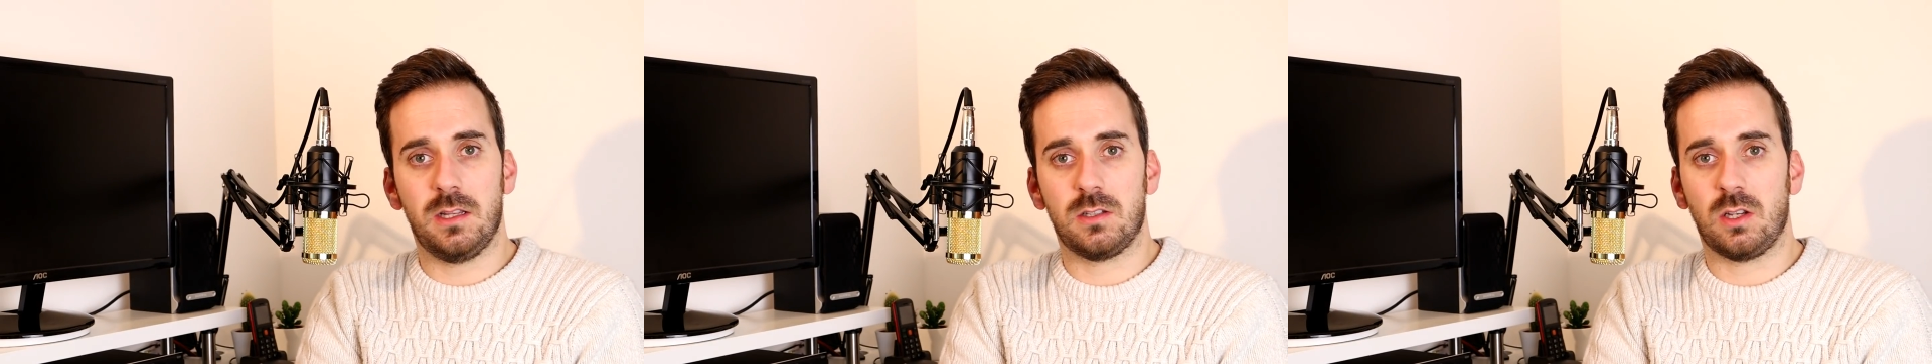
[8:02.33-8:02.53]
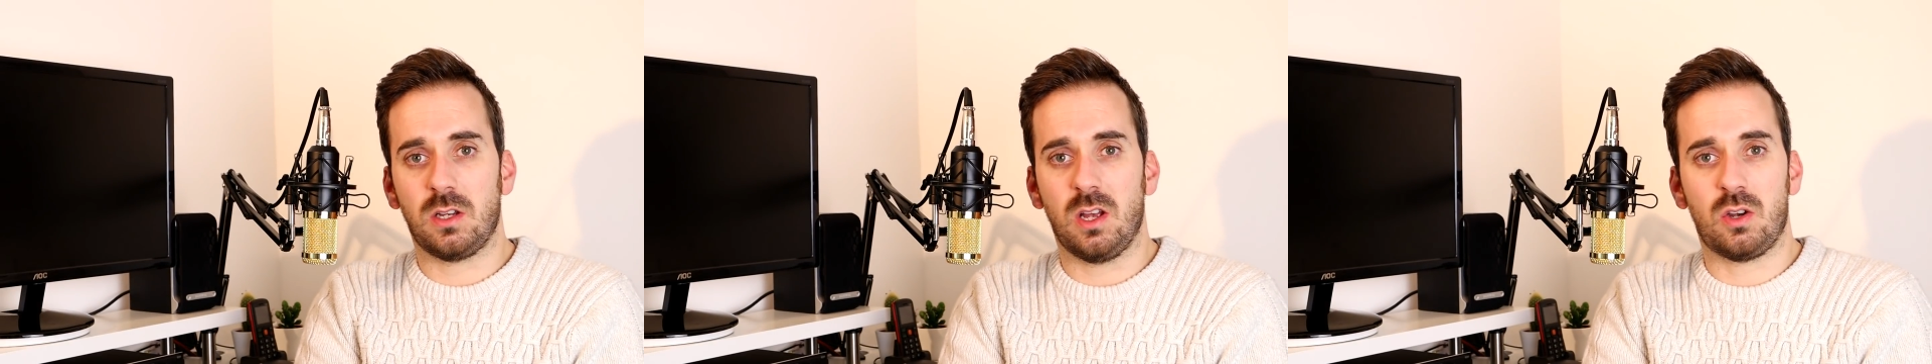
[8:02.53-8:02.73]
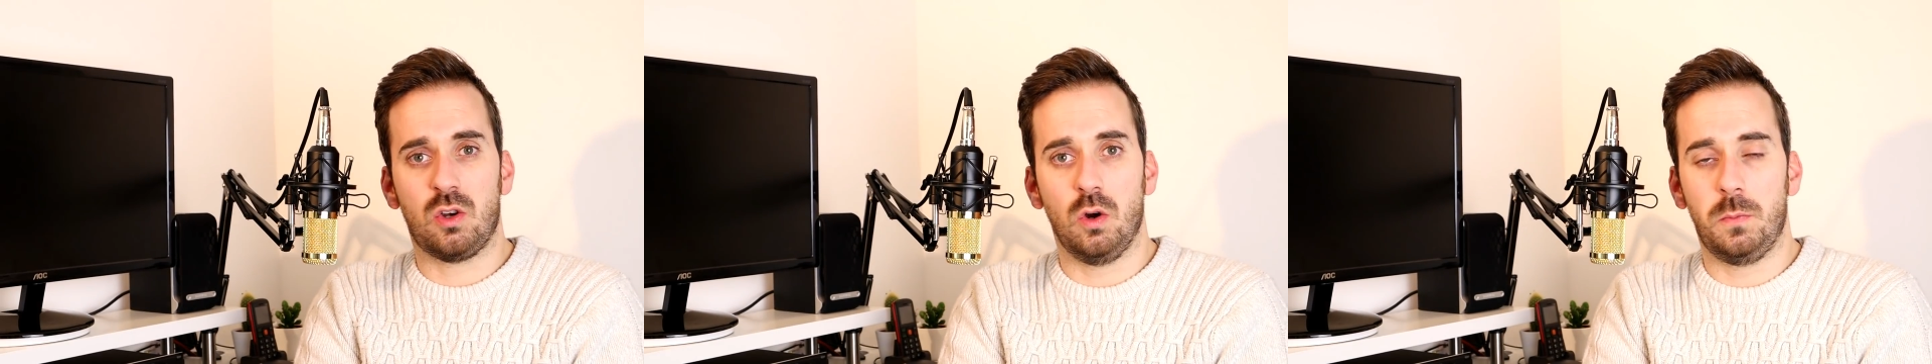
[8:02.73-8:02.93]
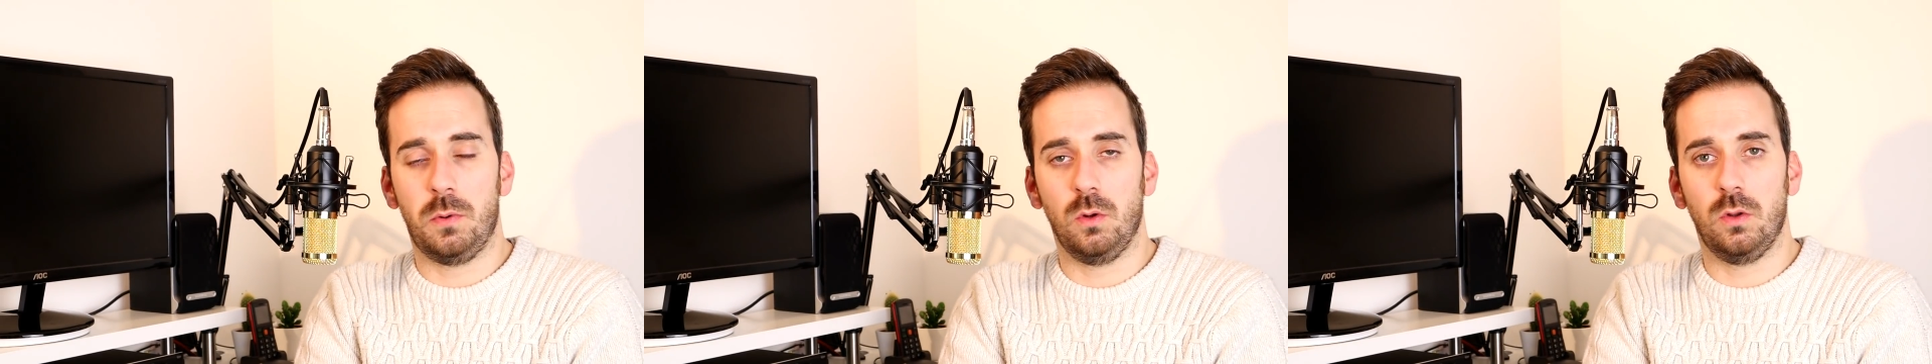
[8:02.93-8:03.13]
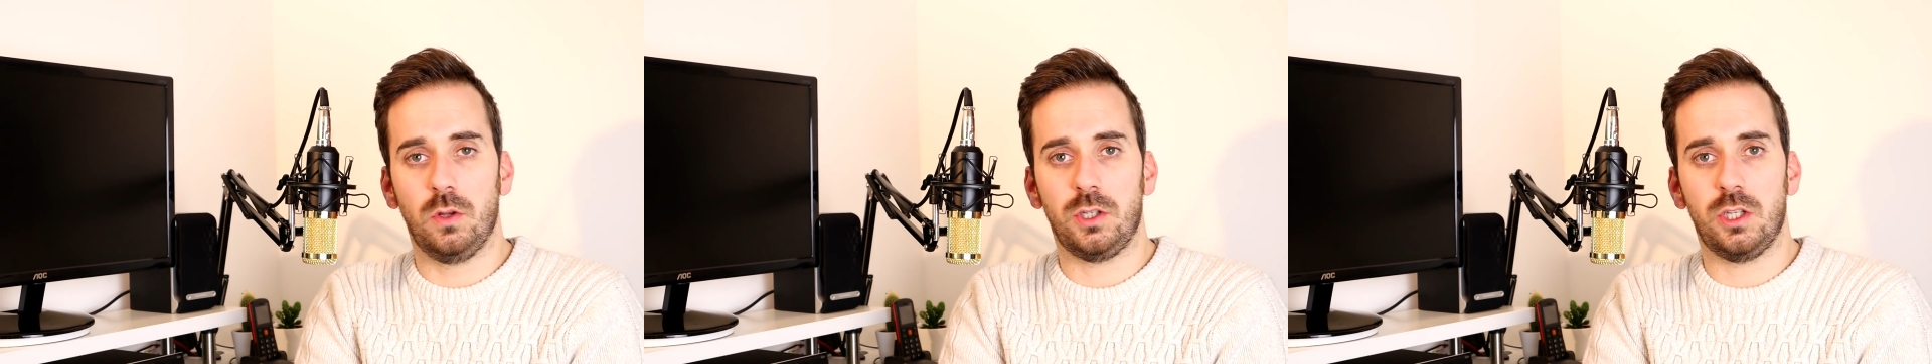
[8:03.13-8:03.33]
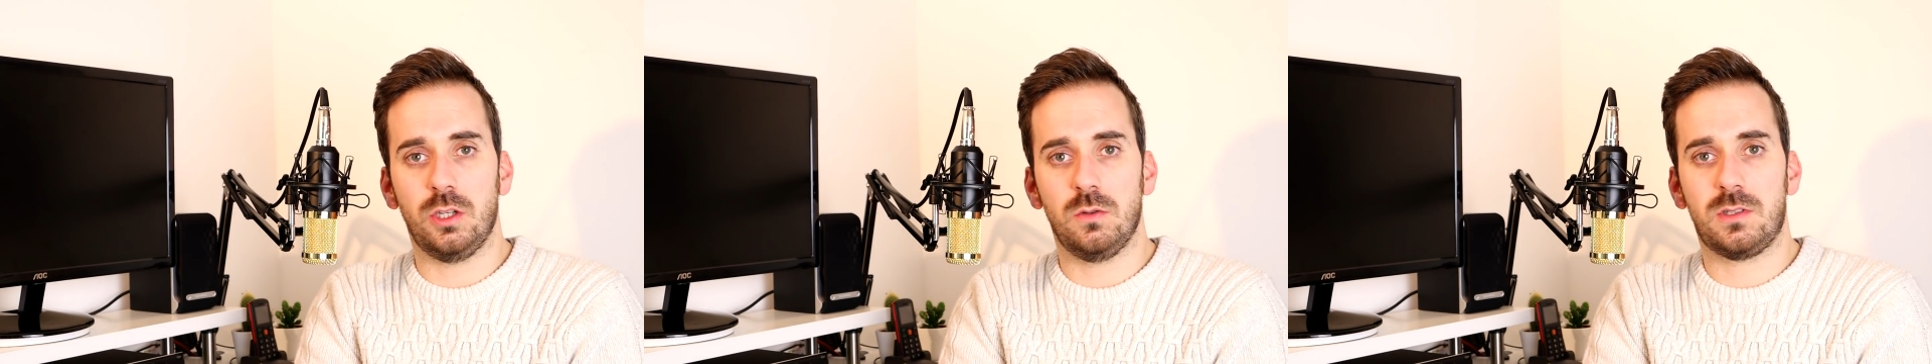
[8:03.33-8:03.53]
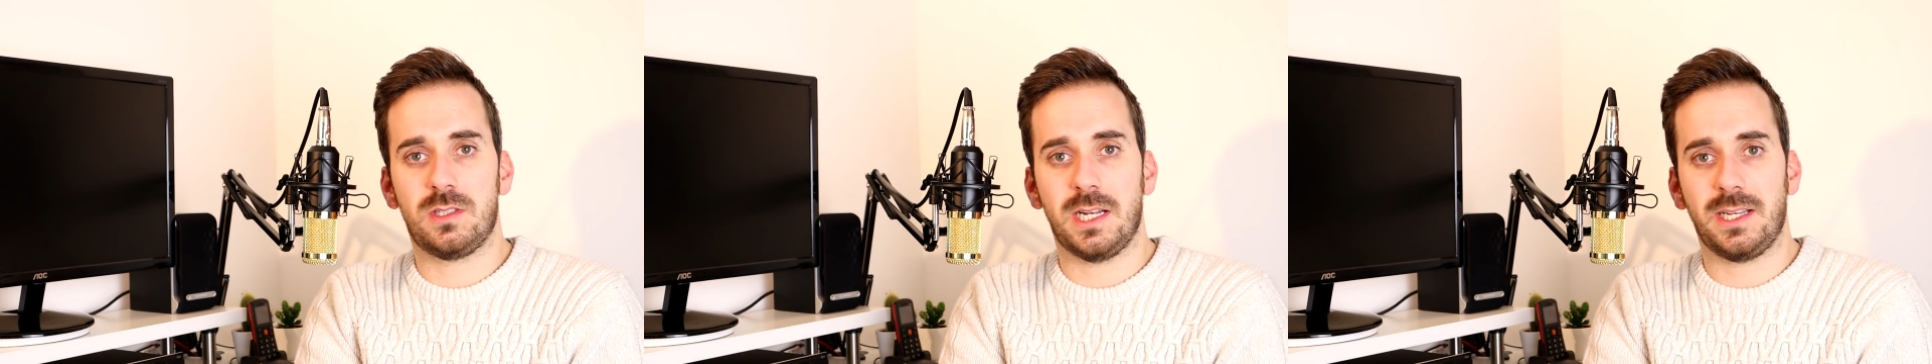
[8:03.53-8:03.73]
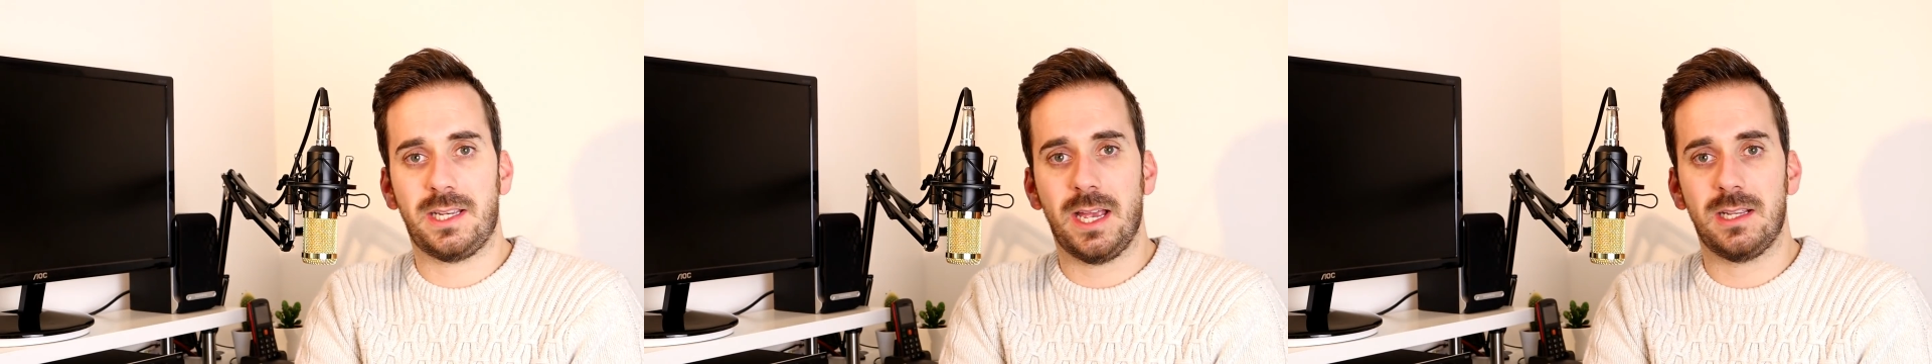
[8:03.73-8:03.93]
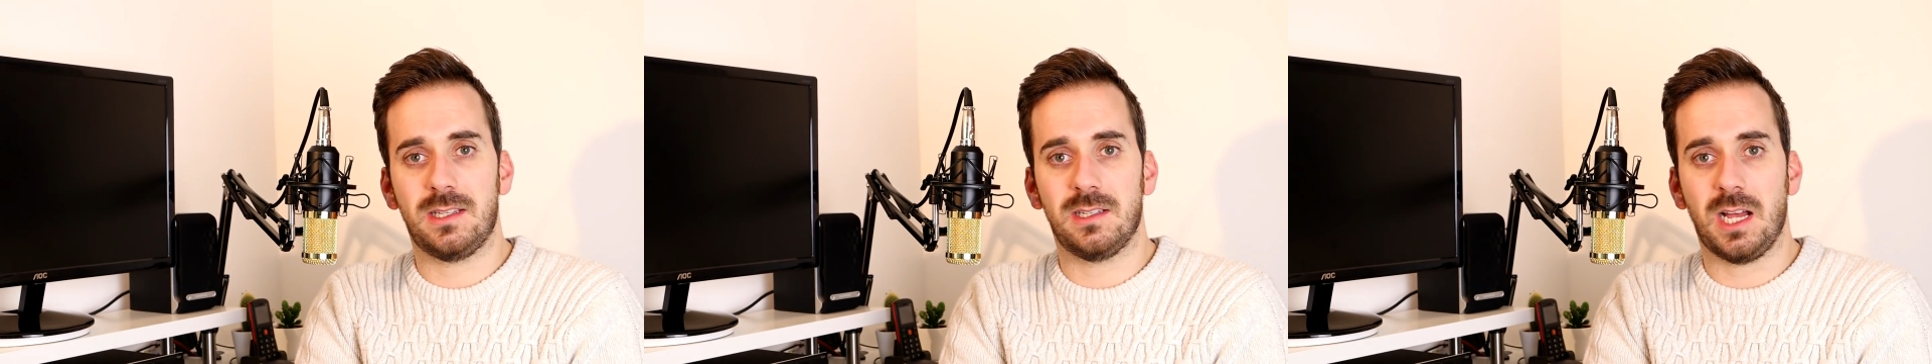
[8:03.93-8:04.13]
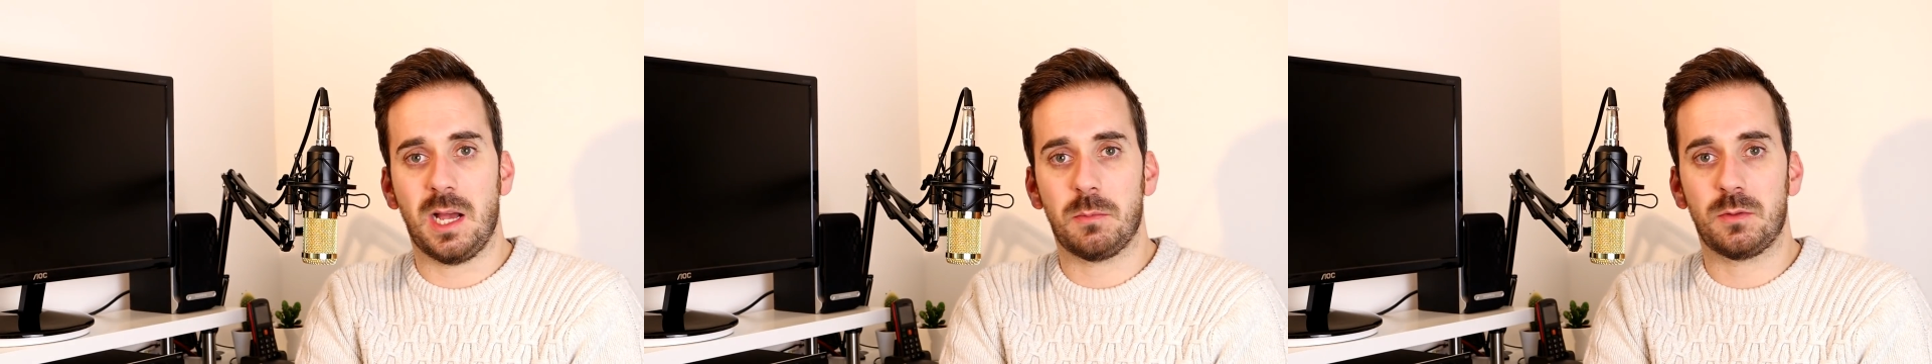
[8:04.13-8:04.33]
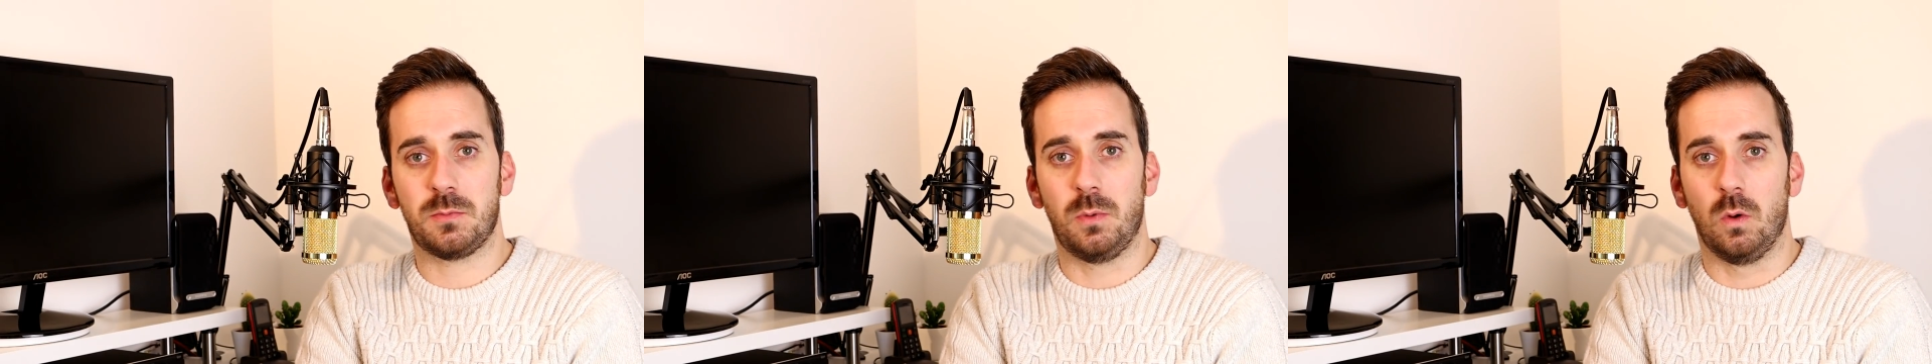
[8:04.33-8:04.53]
There's a, a couple that use dedicated apps,